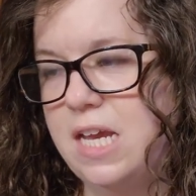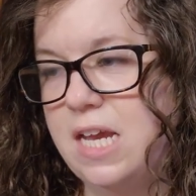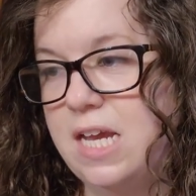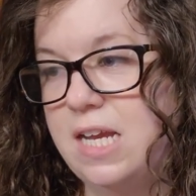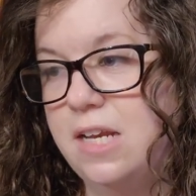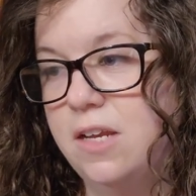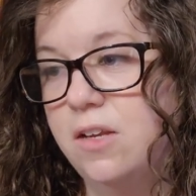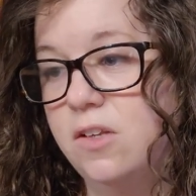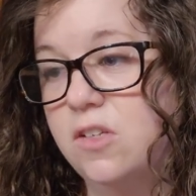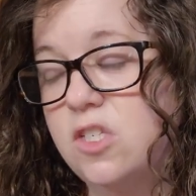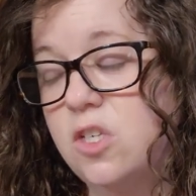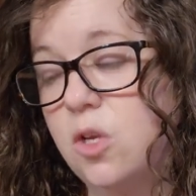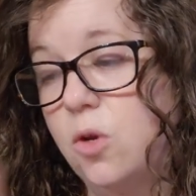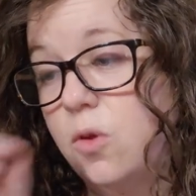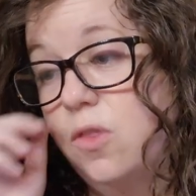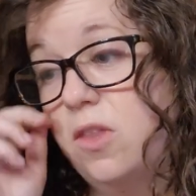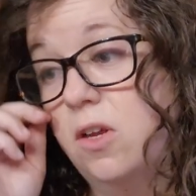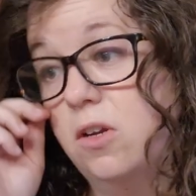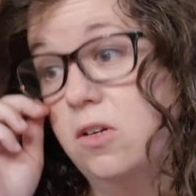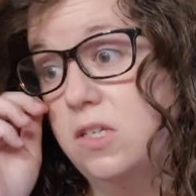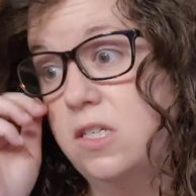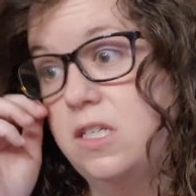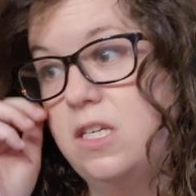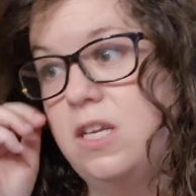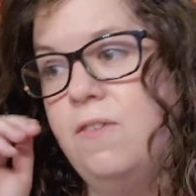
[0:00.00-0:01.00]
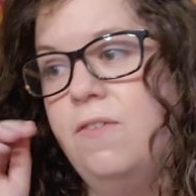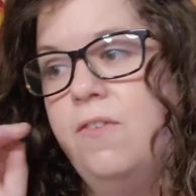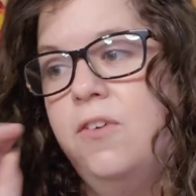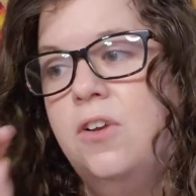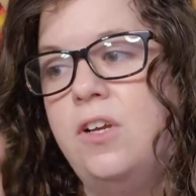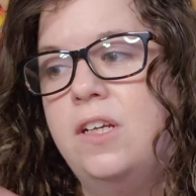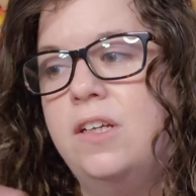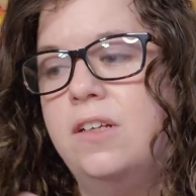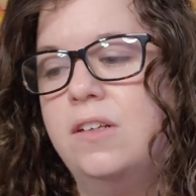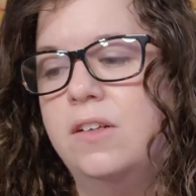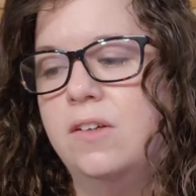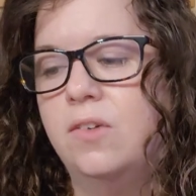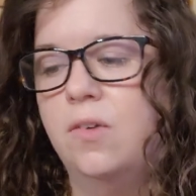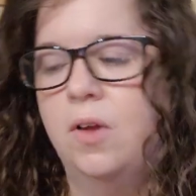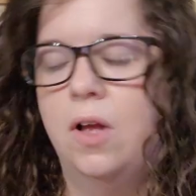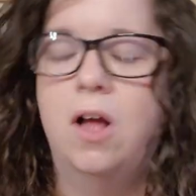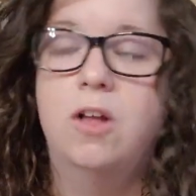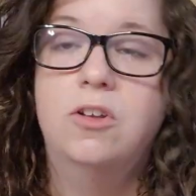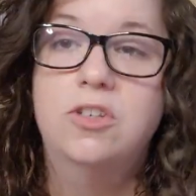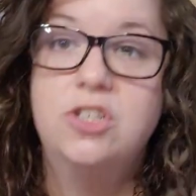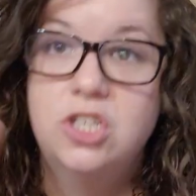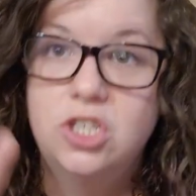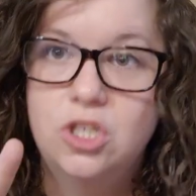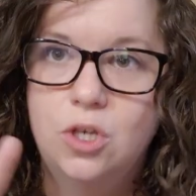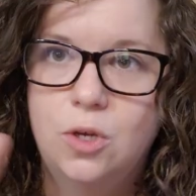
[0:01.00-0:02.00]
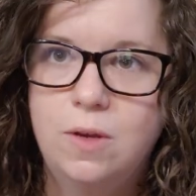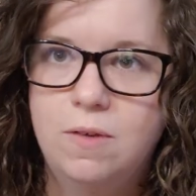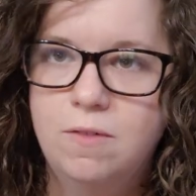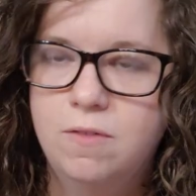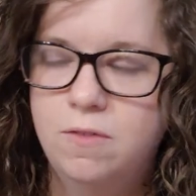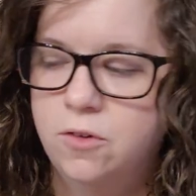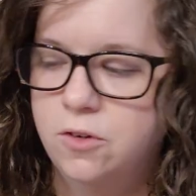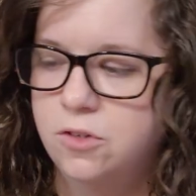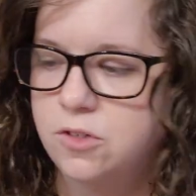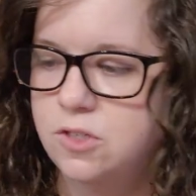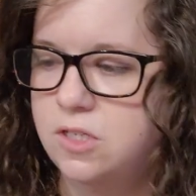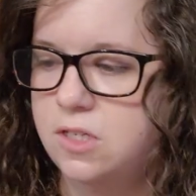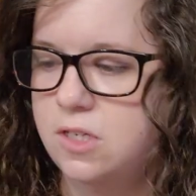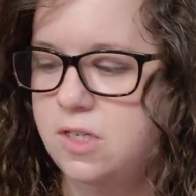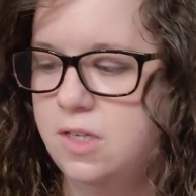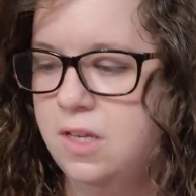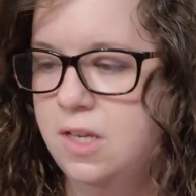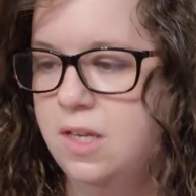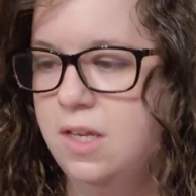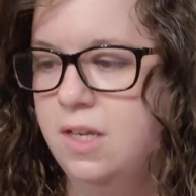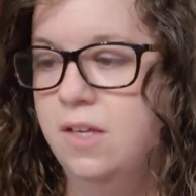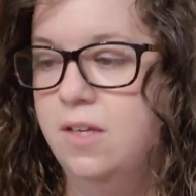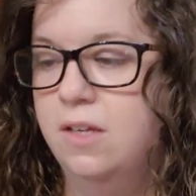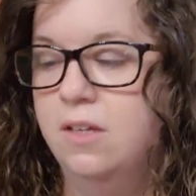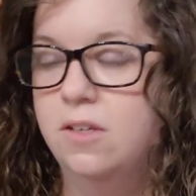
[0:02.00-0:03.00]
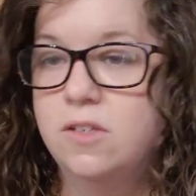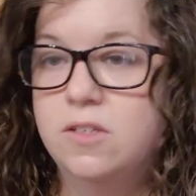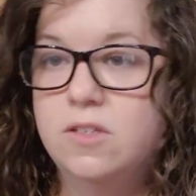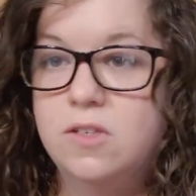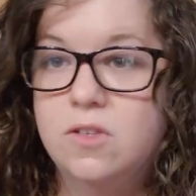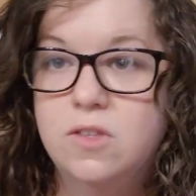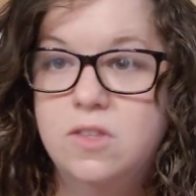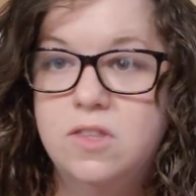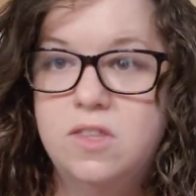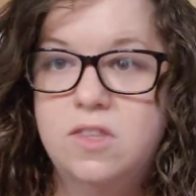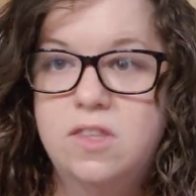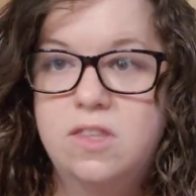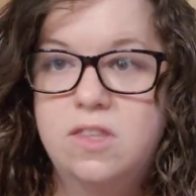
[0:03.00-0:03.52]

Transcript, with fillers: And so there's different, well, I'll just show you first. So